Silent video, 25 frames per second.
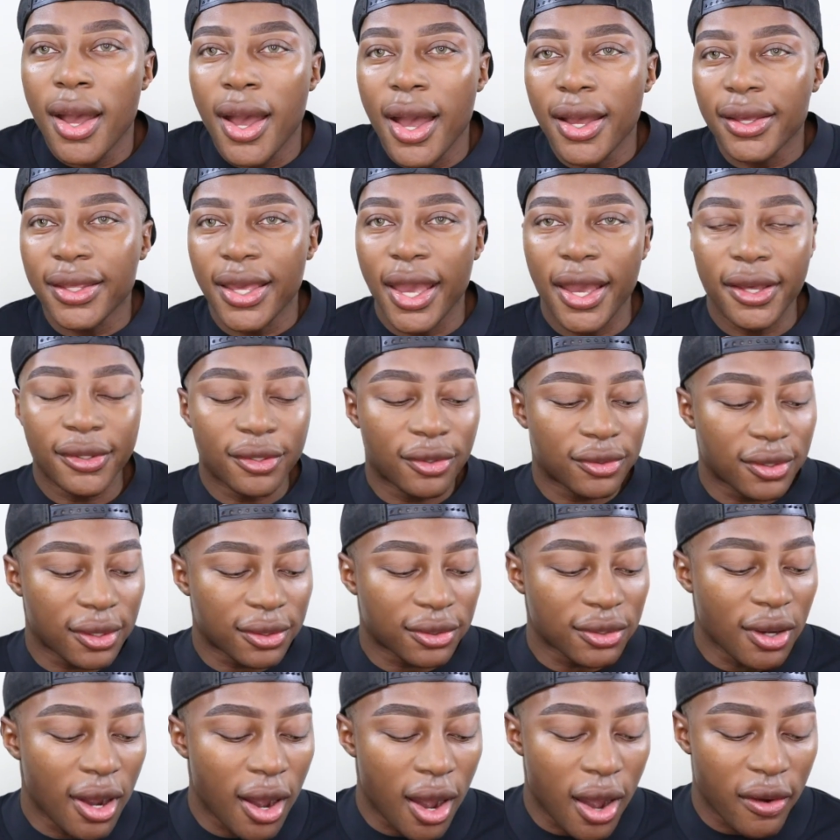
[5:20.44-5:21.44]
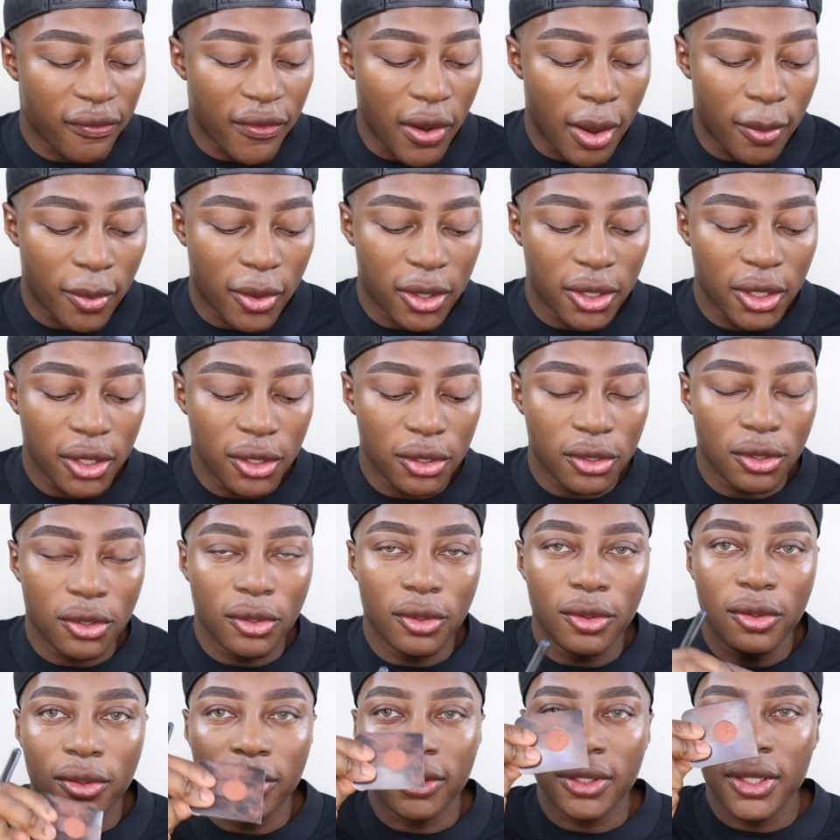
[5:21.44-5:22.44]
Okay, so to start off, I'm gonna
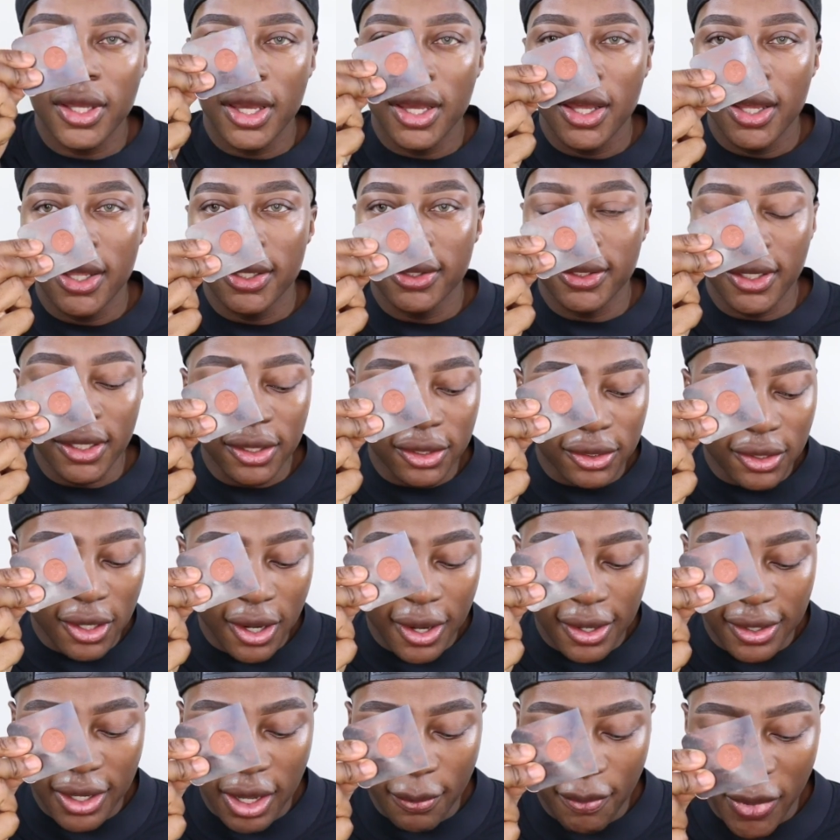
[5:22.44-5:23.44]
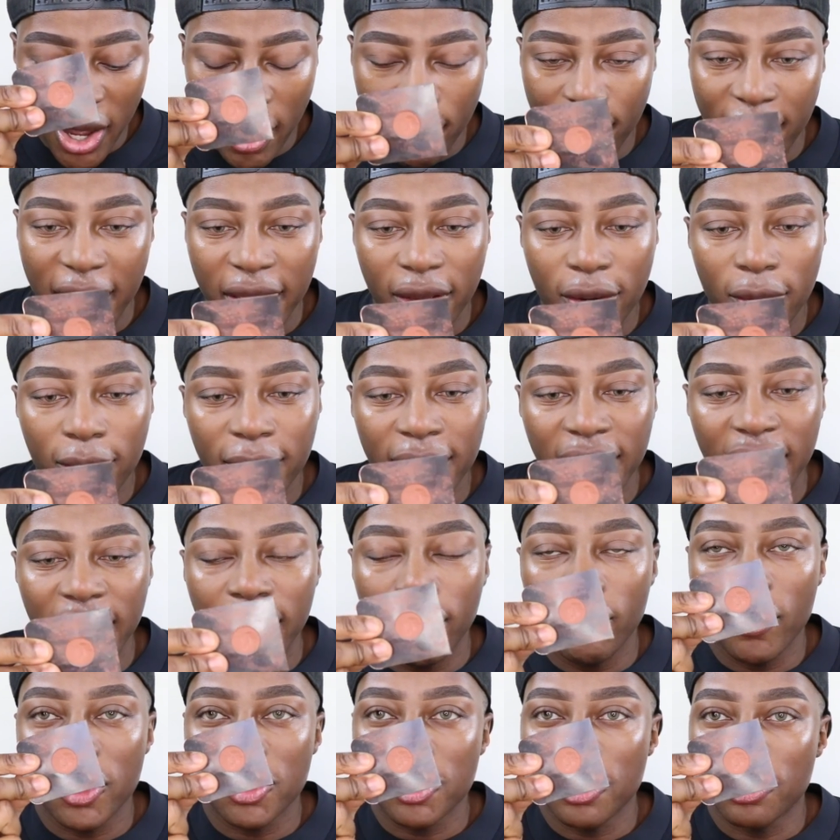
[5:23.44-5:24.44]
use this color by Makeup
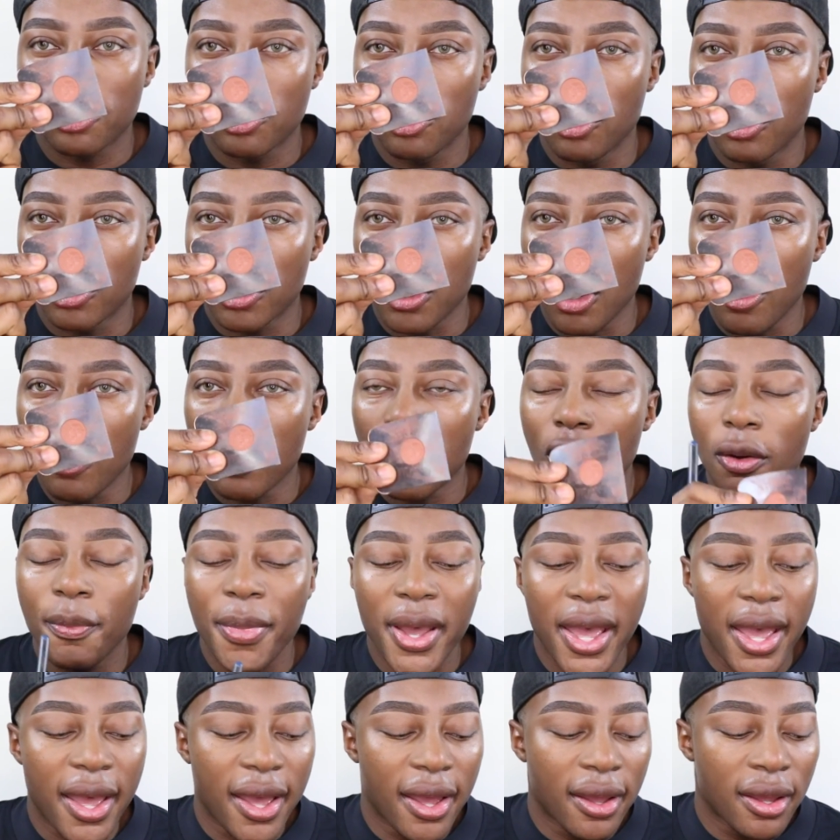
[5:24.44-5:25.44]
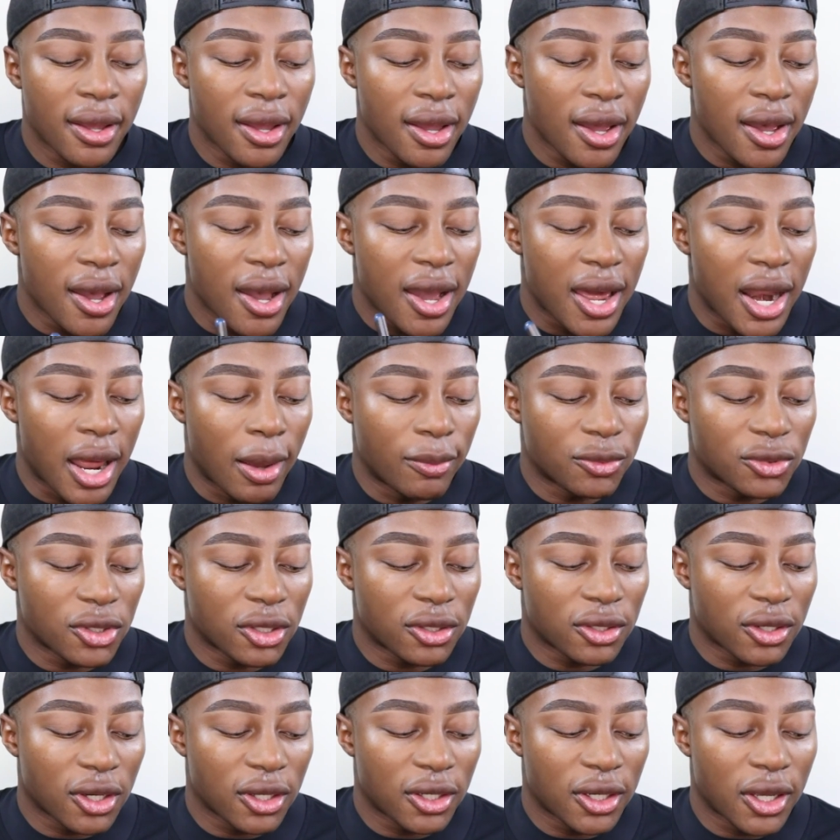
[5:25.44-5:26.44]
Geek, which is called Cocoa Bear. I'm
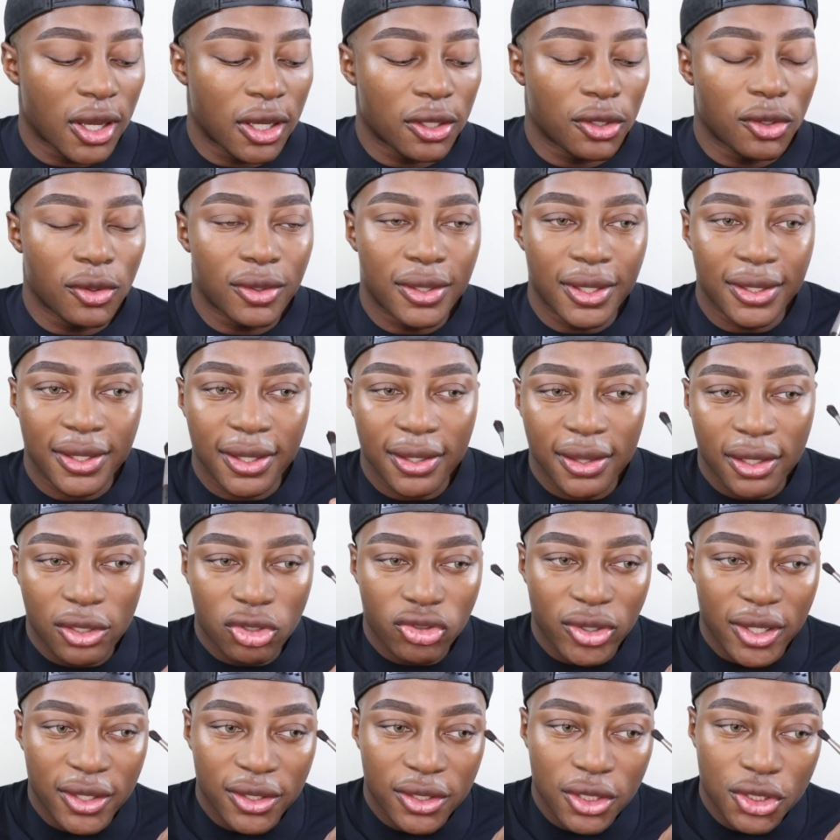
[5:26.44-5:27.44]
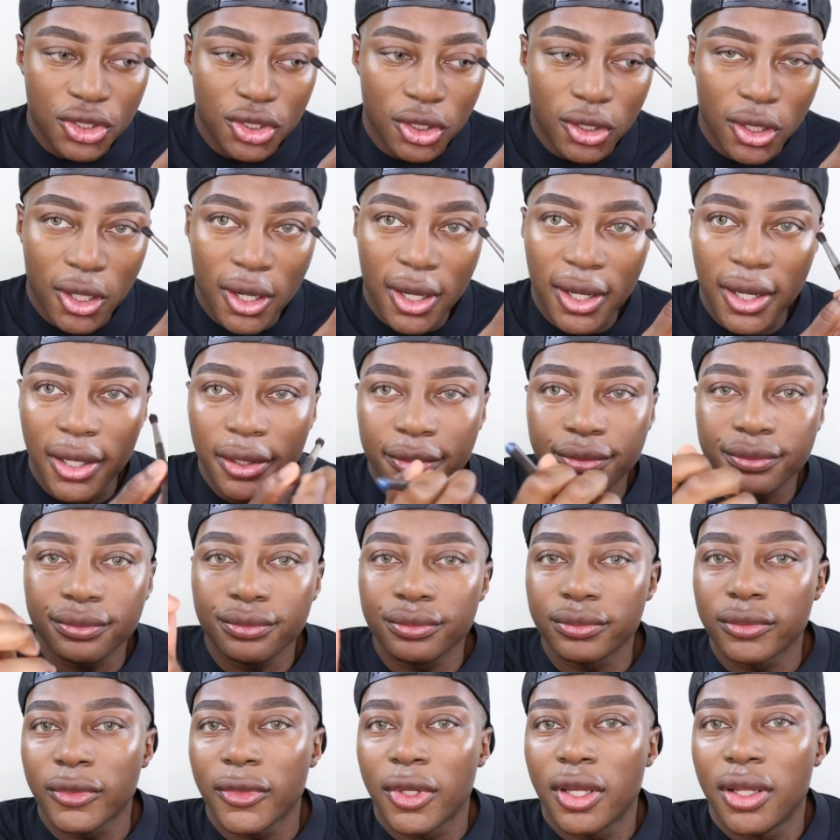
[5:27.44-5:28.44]
just gonna use this as a transition color.
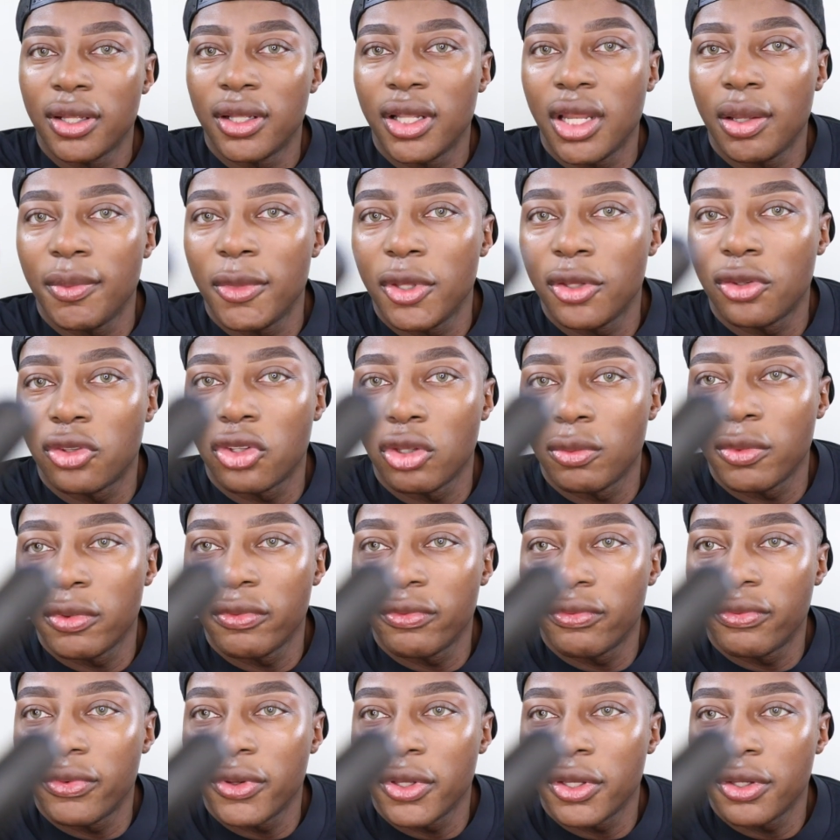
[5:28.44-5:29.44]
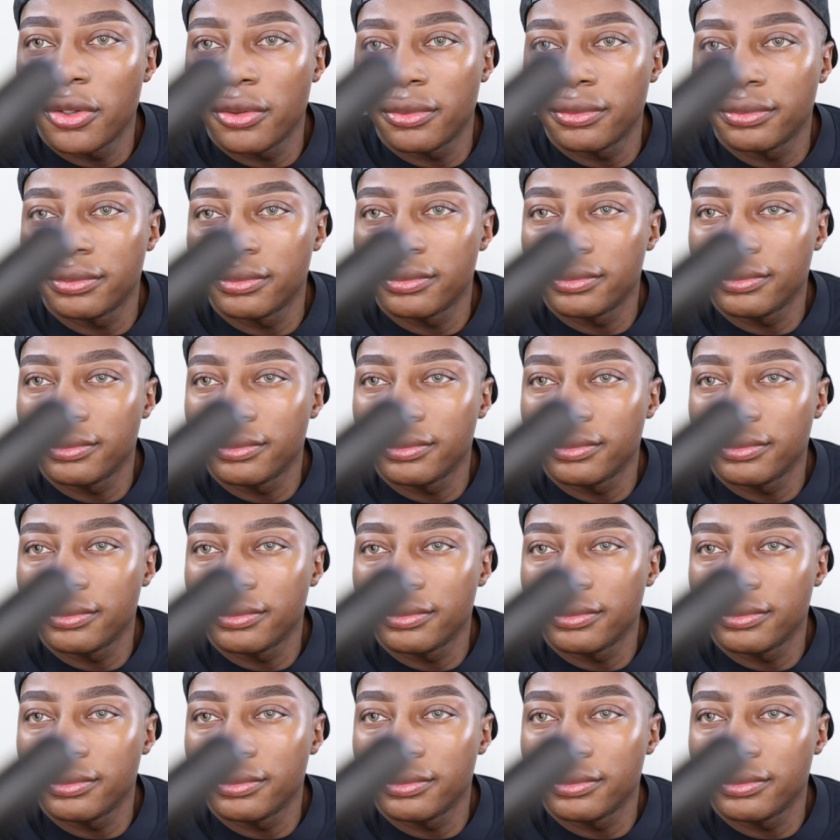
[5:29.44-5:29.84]
Let me zoom in for you.